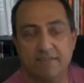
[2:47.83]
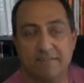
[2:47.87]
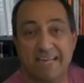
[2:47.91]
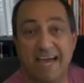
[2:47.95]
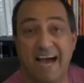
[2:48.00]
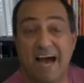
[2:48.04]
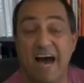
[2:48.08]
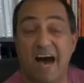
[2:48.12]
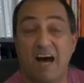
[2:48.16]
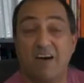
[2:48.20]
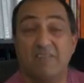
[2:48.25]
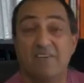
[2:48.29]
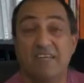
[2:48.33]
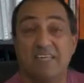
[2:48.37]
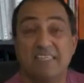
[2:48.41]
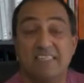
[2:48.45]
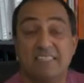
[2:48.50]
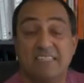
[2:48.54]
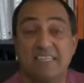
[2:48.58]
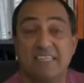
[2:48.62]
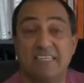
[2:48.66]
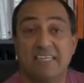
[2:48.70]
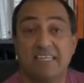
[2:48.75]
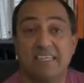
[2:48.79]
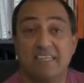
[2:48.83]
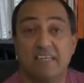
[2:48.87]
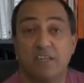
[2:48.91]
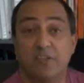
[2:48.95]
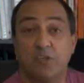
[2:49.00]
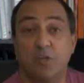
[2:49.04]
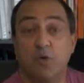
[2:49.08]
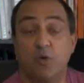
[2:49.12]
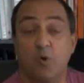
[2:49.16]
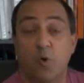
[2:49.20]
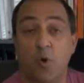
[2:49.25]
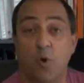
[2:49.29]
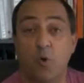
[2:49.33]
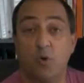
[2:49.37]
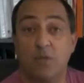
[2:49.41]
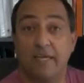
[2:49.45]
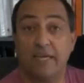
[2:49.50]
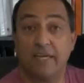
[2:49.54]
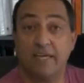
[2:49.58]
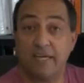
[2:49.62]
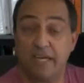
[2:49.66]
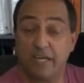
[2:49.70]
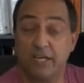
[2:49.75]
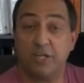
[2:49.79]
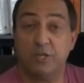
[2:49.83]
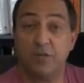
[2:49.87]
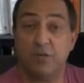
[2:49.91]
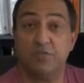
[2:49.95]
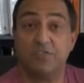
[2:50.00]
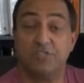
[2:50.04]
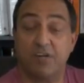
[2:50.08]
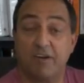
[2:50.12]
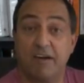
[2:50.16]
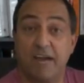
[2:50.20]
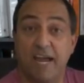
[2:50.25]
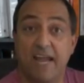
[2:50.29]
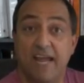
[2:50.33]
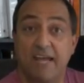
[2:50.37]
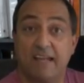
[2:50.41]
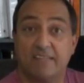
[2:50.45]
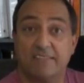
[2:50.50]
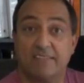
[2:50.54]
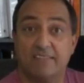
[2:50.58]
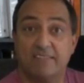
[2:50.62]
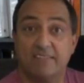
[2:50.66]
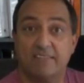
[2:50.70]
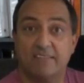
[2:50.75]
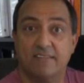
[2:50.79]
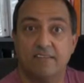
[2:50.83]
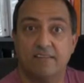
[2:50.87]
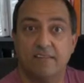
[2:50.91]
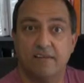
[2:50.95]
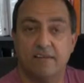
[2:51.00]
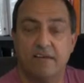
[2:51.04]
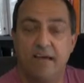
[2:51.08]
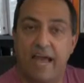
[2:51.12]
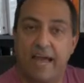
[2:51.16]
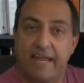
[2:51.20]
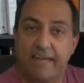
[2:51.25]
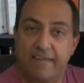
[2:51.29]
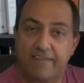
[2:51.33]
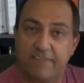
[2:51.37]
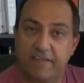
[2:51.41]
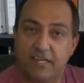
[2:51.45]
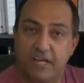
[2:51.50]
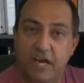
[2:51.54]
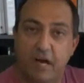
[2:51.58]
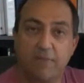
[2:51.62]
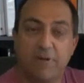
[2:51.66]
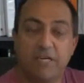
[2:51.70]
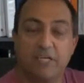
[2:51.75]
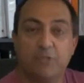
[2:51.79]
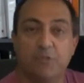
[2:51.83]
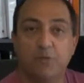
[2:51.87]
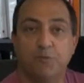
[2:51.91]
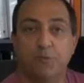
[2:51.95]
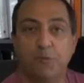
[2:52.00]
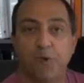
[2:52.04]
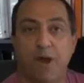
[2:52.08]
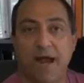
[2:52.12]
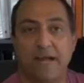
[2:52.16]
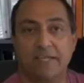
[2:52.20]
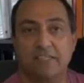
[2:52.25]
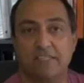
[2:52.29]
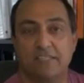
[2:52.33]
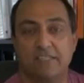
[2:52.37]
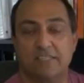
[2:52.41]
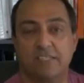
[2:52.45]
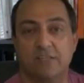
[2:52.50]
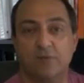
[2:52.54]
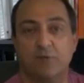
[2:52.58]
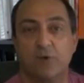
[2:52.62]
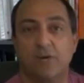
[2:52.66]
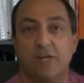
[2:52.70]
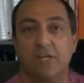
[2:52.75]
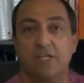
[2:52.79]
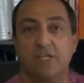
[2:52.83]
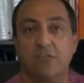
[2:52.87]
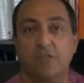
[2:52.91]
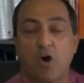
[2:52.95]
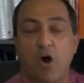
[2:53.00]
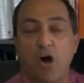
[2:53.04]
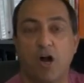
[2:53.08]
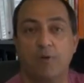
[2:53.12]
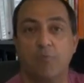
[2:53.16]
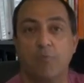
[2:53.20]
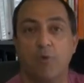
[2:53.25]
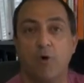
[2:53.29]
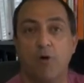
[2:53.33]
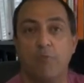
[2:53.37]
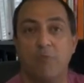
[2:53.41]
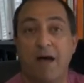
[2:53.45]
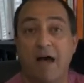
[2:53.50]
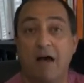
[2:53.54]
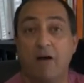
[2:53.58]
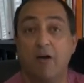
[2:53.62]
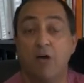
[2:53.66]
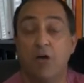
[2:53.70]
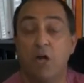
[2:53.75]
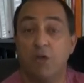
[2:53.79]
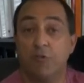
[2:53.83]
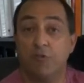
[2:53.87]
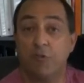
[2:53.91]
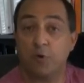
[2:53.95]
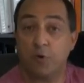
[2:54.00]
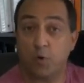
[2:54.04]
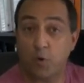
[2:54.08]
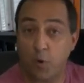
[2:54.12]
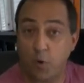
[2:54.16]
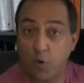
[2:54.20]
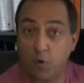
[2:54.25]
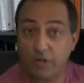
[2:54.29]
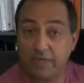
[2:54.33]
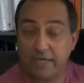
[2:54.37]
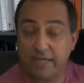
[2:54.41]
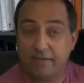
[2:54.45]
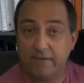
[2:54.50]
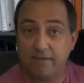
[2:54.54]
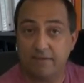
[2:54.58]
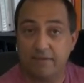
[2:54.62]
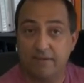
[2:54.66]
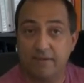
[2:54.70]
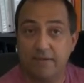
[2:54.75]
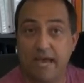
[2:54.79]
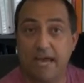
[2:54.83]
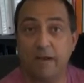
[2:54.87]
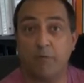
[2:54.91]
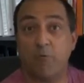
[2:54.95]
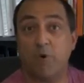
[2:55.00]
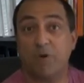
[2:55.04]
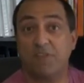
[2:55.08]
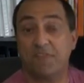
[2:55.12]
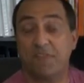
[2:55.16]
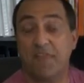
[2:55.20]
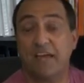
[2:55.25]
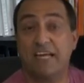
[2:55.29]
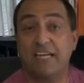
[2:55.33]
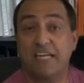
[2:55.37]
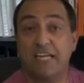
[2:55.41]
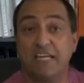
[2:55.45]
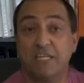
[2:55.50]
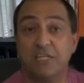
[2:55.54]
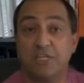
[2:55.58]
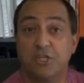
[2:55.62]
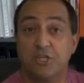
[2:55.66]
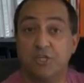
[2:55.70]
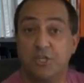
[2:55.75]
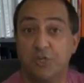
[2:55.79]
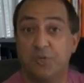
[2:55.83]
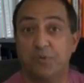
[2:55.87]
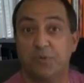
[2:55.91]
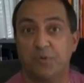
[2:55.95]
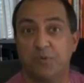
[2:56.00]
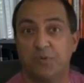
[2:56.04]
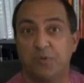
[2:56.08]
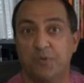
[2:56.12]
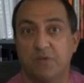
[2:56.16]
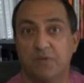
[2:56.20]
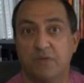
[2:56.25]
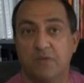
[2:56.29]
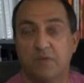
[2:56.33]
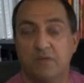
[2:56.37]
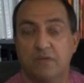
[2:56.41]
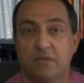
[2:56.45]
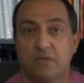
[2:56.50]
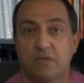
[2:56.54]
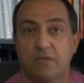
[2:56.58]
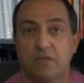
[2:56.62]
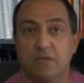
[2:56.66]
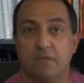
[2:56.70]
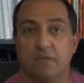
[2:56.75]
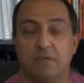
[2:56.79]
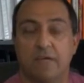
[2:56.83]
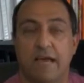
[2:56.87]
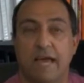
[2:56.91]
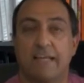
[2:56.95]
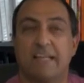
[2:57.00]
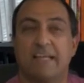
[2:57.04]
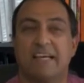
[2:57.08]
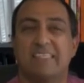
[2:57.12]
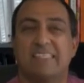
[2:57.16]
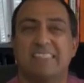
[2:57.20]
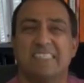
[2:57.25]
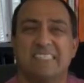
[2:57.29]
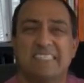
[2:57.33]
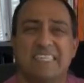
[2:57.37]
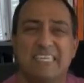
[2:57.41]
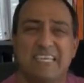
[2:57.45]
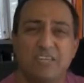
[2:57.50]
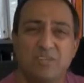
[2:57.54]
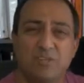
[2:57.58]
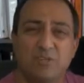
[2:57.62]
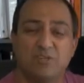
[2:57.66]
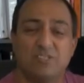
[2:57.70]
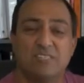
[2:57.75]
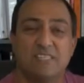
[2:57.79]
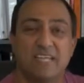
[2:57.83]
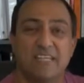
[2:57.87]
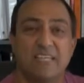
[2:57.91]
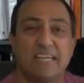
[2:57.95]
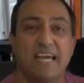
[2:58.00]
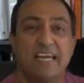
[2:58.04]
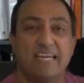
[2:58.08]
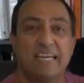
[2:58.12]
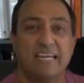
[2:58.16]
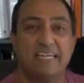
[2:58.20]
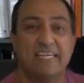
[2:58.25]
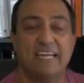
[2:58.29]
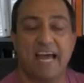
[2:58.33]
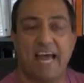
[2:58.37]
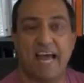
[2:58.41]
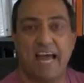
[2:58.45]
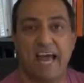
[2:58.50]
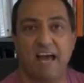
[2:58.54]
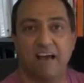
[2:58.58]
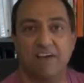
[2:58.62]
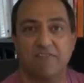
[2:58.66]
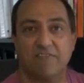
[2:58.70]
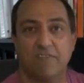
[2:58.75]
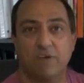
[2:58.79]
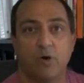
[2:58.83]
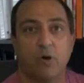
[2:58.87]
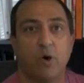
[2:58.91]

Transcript: Now obviously the goalie can use their hands. And in the coming 2 practices we're going to talk more about the goalie and what they need to do. And the skills that they need to have.